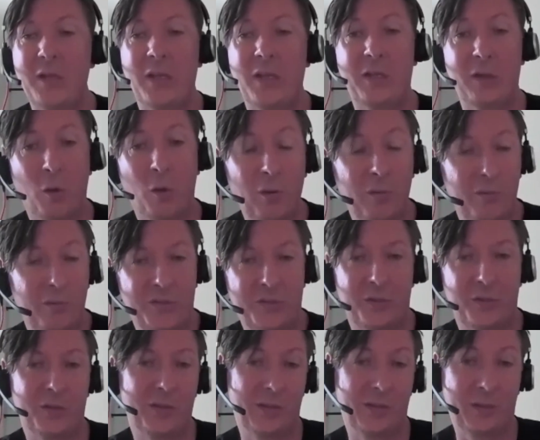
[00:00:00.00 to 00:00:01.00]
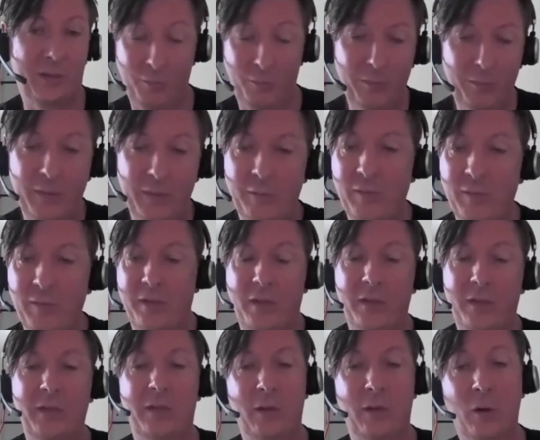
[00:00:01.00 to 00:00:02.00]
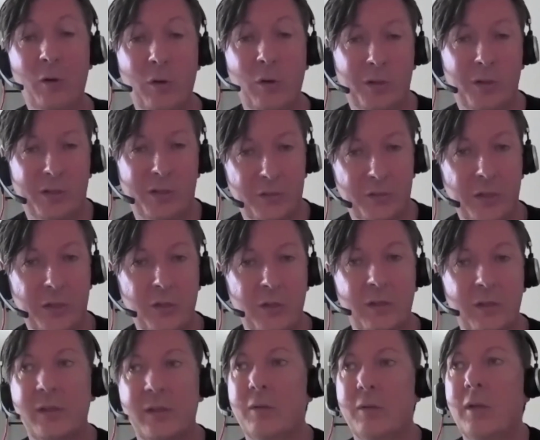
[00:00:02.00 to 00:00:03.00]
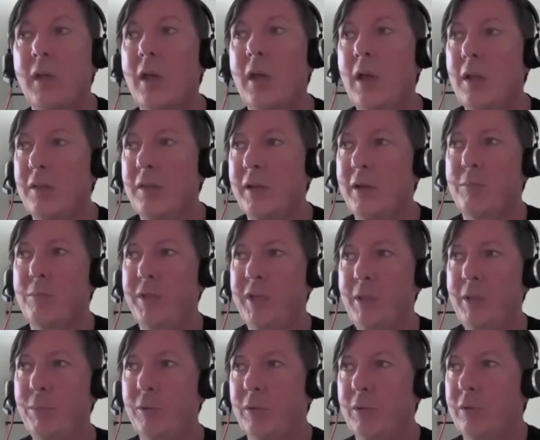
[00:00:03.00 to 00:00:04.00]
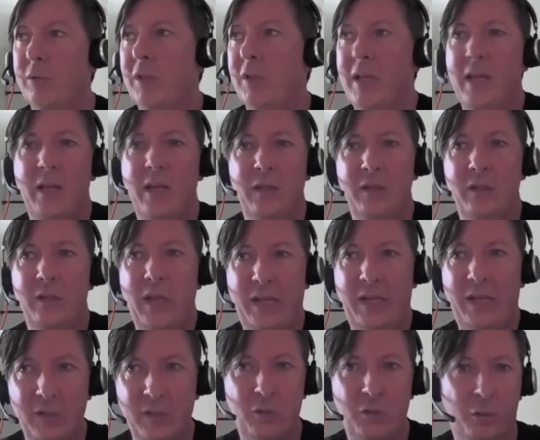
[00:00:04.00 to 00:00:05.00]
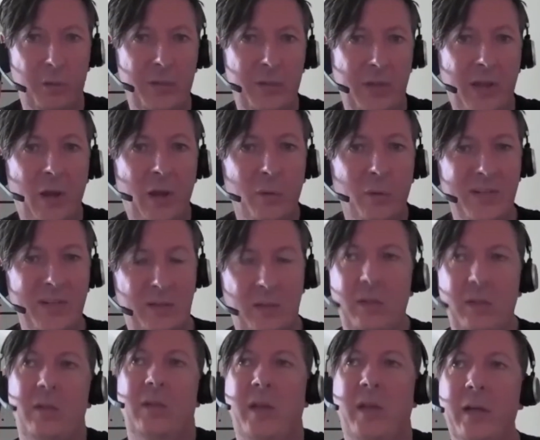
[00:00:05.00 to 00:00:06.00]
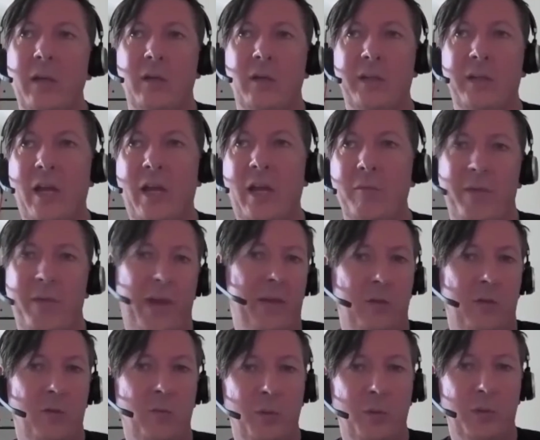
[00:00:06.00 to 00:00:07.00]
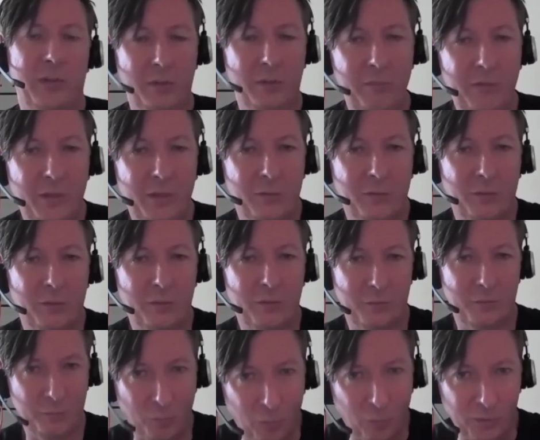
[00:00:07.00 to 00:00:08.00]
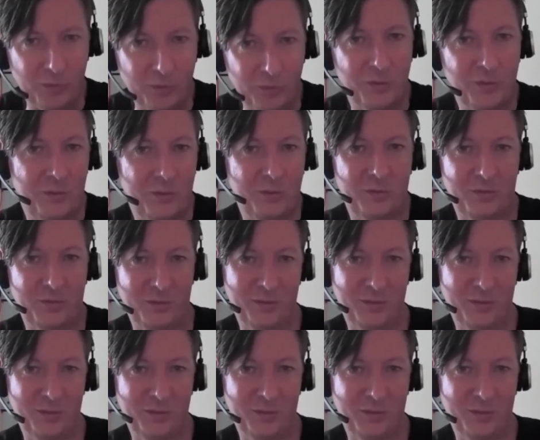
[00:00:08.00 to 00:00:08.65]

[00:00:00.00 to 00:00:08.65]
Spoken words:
All of a sudden, I mean, we've even had that in our organization, that people, as it turned out, didn't actually have adequate living quarters,